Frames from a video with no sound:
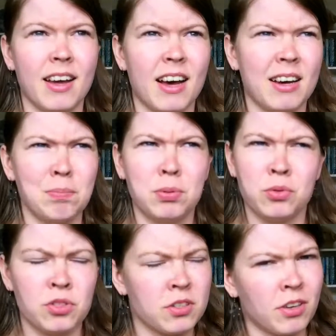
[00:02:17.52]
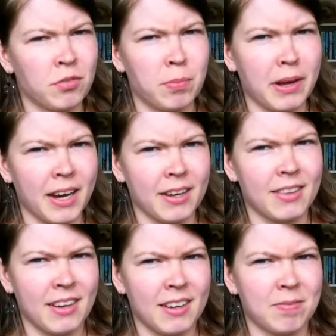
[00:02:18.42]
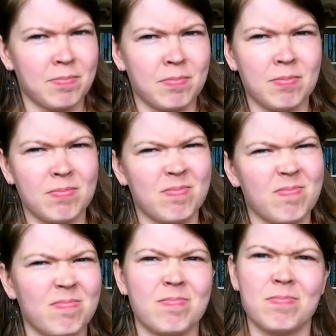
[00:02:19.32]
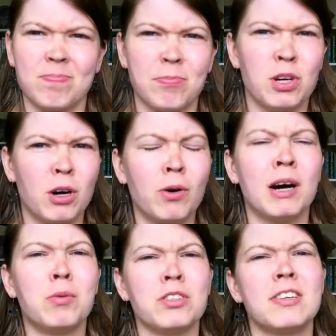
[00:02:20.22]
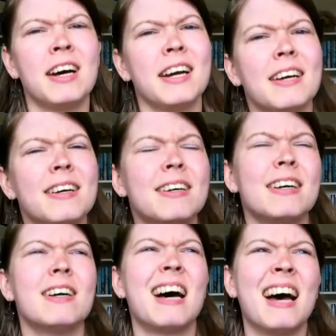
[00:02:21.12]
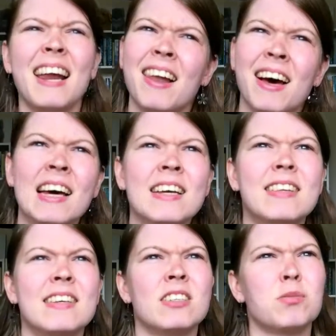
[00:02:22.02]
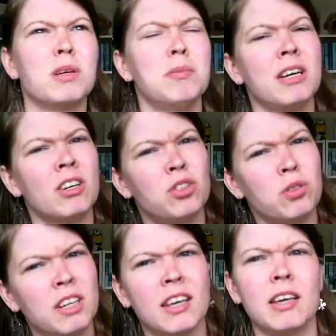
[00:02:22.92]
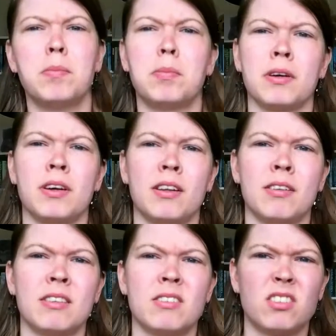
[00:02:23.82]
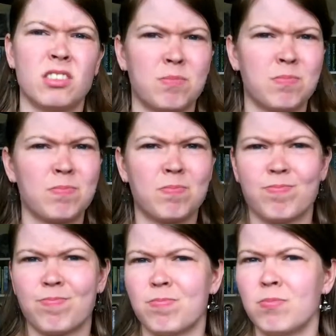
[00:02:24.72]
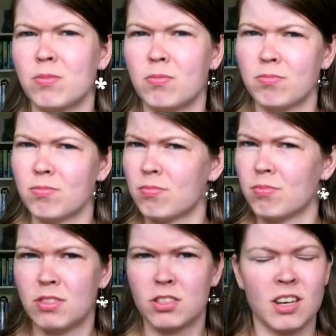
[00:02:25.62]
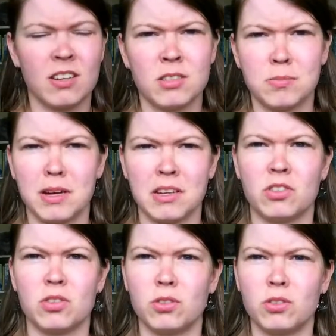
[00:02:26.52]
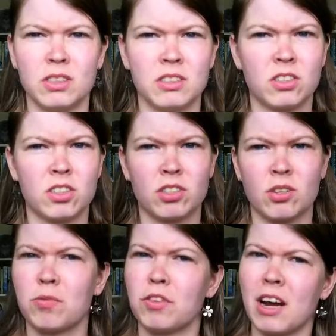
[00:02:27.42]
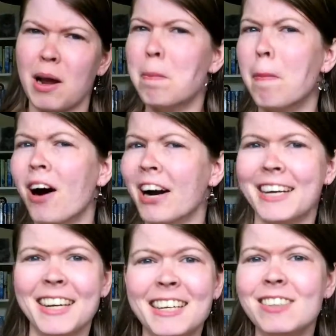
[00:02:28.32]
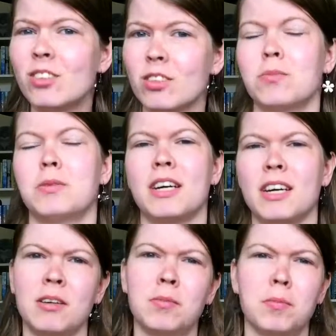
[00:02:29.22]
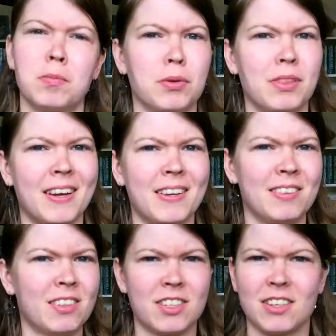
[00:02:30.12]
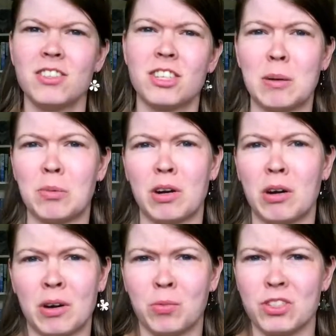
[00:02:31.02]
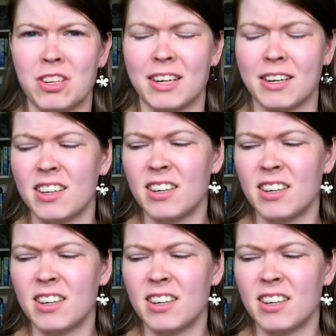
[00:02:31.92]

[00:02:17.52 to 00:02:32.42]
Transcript: I put stuff back that, well, I was like, I like this, maybe I should keep it, it's sentimental, it's something I might need someday. But then the second time around I was like,